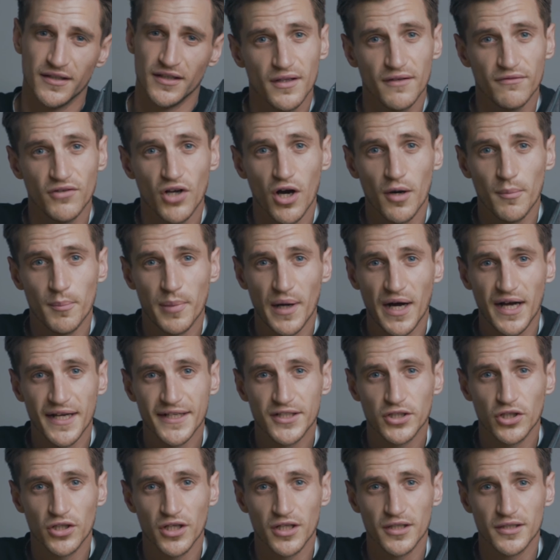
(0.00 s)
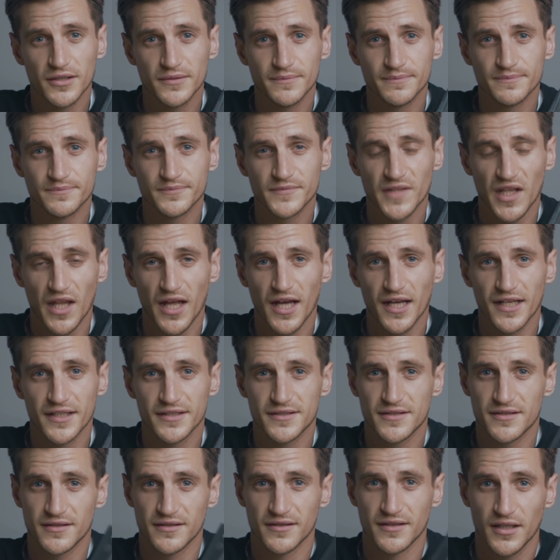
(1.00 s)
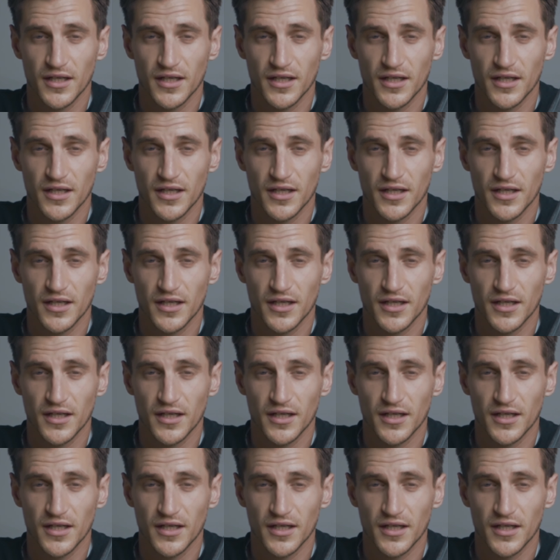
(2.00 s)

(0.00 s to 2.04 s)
They've got a bicolor light